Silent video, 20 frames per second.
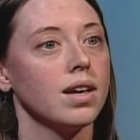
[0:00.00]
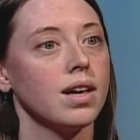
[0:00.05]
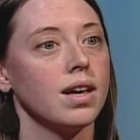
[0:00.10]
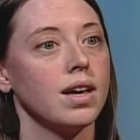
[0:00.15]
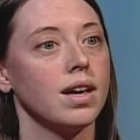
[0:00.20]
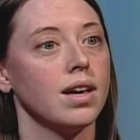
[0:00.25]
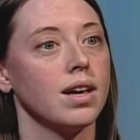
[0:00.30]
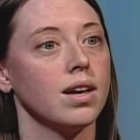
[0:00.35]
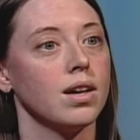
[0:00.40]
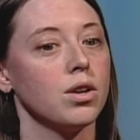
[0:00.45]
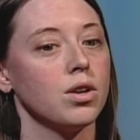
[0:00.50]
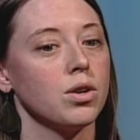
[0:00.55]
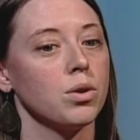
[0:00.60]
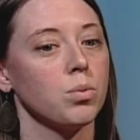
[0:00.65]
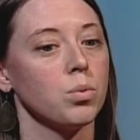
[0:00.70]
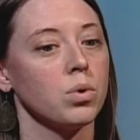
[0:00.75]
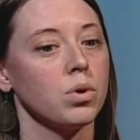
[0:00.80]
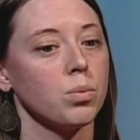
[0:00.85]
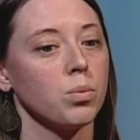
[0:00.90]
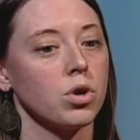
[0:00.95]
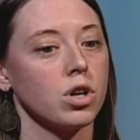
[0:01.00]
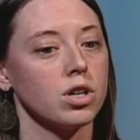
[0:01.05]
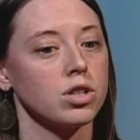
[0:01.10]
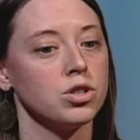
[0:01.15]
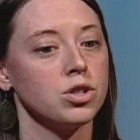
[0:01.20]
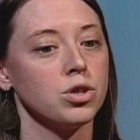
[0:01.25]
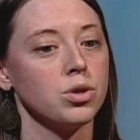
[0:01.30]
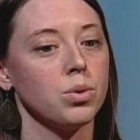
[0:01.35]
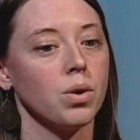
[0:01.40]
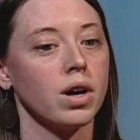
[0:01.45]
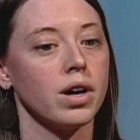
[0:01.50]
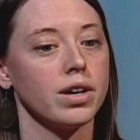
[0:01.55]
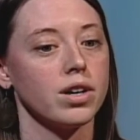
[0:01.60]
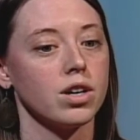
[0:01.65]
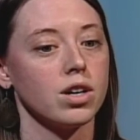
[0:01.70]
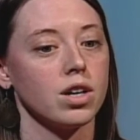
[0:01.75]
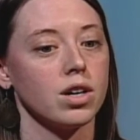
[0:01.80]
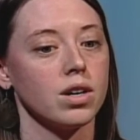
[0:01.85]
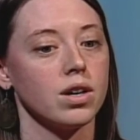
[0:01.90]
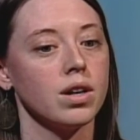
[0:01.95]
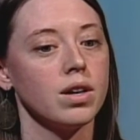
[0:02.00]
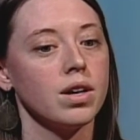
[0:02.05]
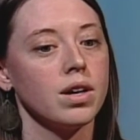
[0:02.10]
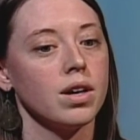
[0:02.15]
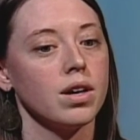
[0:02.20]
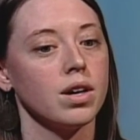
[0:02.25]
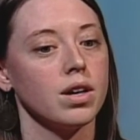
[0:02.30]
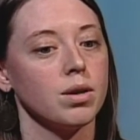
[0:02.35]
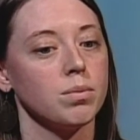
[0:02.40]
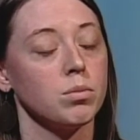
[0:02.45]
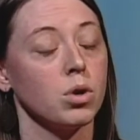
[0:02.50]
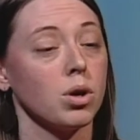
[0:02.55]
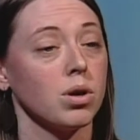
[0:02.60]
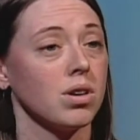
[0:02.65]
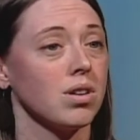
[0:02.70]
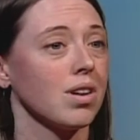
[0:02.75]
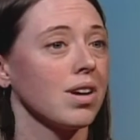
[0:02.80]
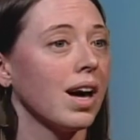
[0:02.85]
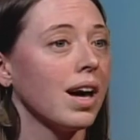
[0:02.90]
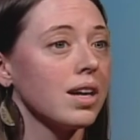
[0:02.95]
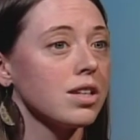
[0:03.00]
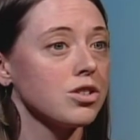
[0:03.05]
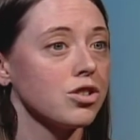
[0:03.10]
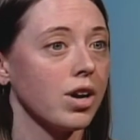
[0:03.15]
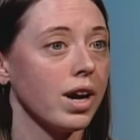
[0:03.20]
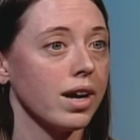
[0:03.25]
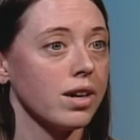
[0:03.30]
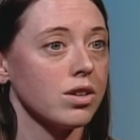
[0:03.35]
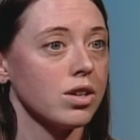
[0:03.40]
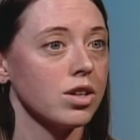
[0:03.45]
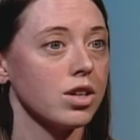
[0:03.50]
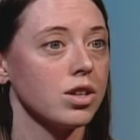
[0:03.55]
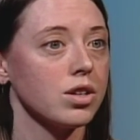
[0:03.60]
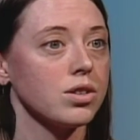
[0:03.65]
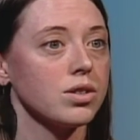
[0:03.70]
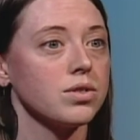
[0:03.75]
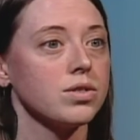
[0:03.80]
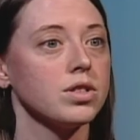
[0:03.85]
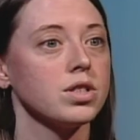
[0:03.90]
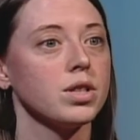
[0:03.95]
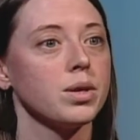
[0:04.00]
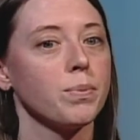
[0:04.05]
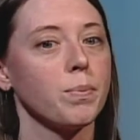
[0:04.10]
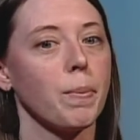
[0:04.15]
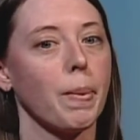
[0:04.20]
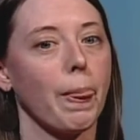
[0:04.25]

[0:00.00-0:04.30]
And we'll work to hire local contractors,